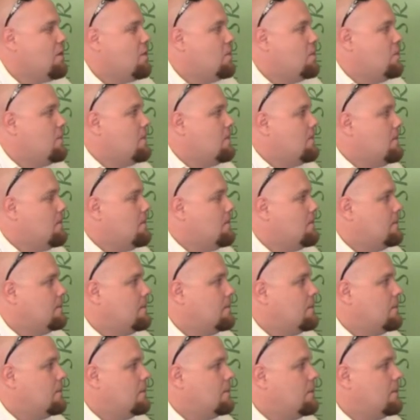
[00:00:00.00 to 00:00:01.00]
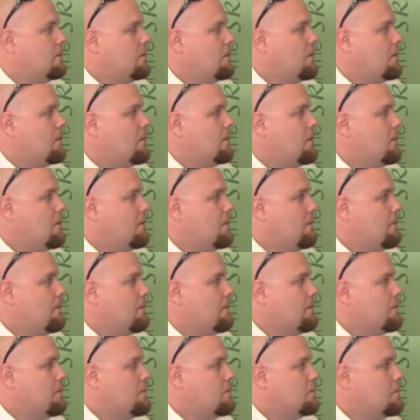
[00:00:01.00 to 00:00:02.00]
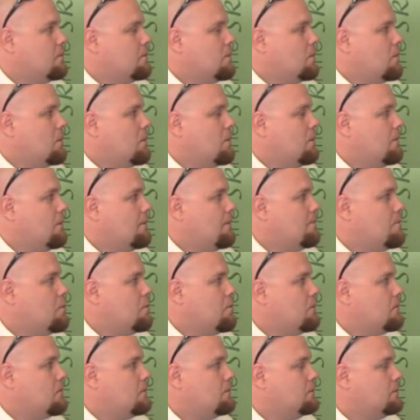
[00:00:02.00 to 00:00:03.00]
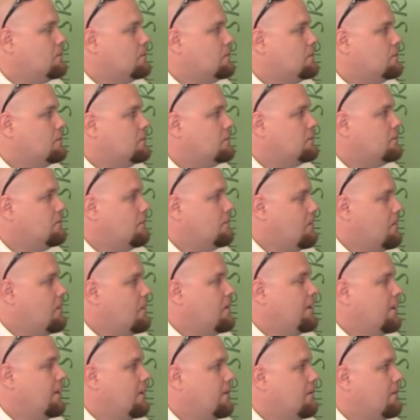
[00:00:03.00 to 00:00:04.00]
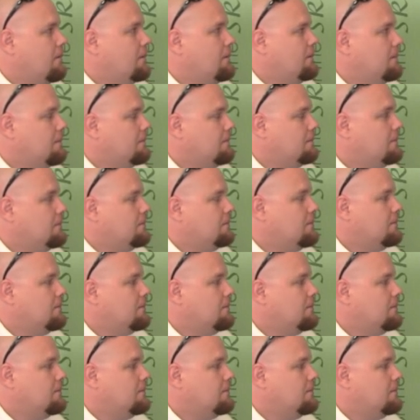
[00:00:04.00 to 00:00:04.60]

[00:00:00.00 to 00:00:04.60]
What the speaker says: No words are spoken by the person on screen.